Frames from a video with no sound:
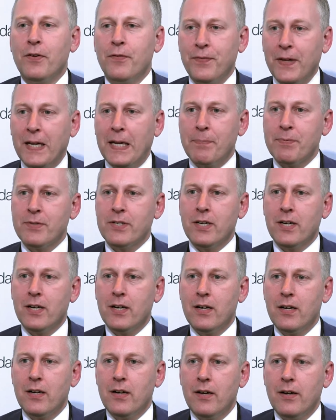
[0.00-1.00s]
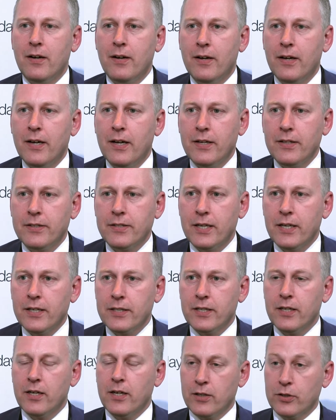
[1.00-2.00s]
Philips is
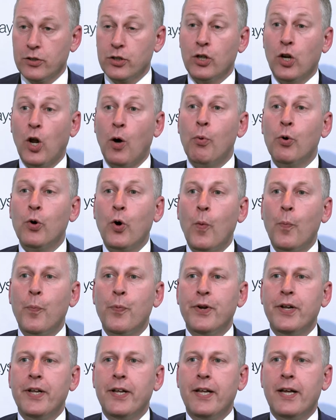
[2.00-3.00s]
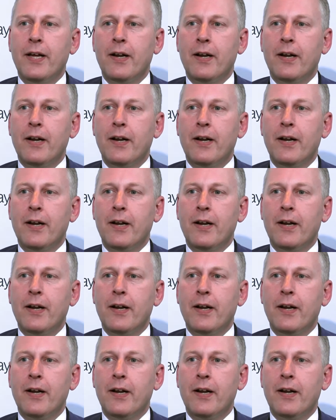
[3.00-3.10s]
a global company,